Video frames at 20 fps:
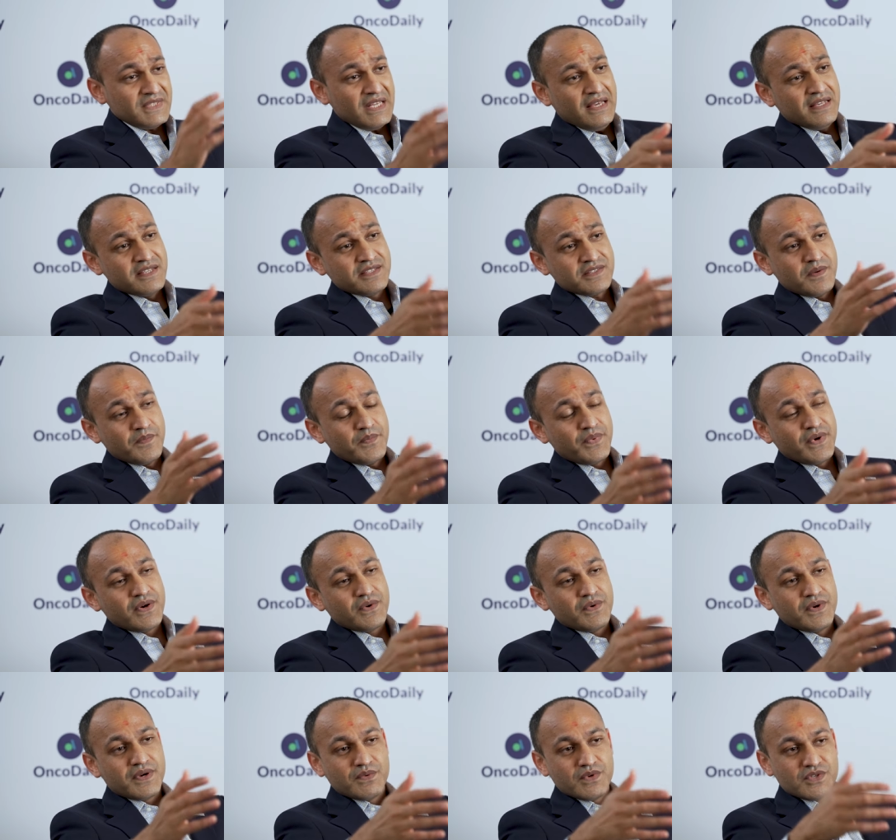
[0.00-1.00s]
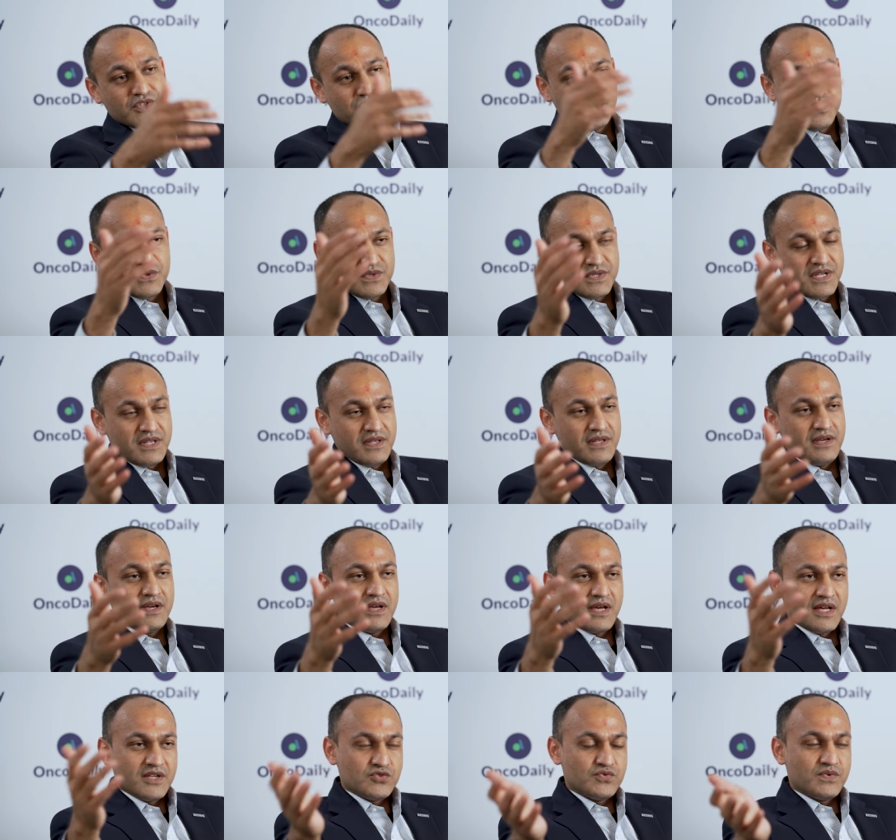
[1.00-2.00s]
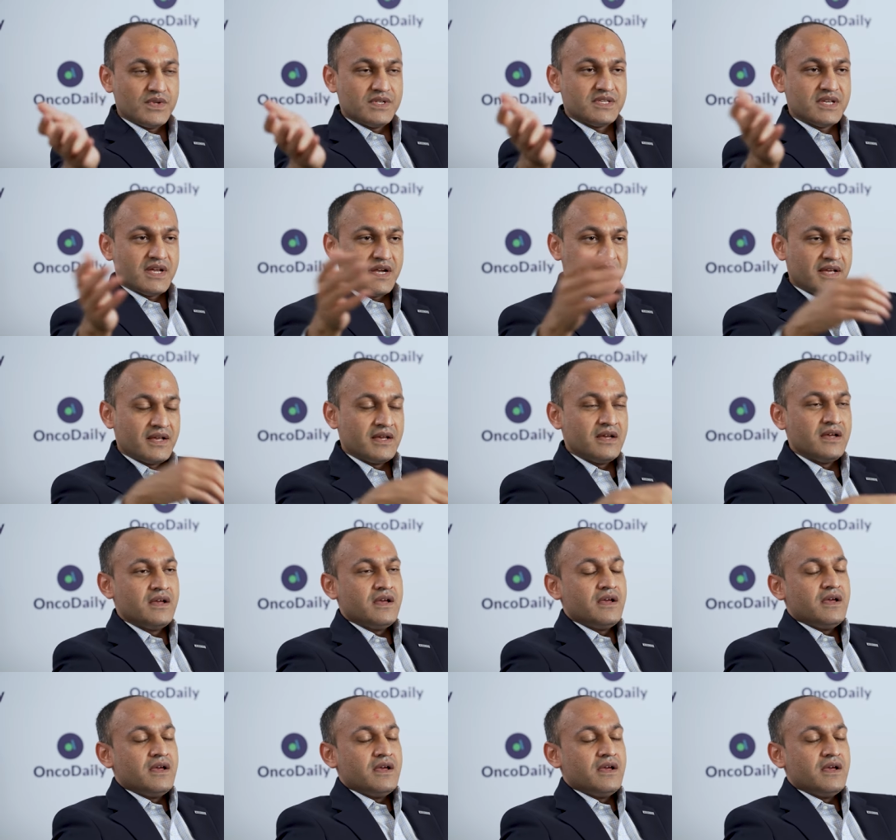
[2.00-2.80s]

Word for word: as compared to it was used in the adjuvant setting.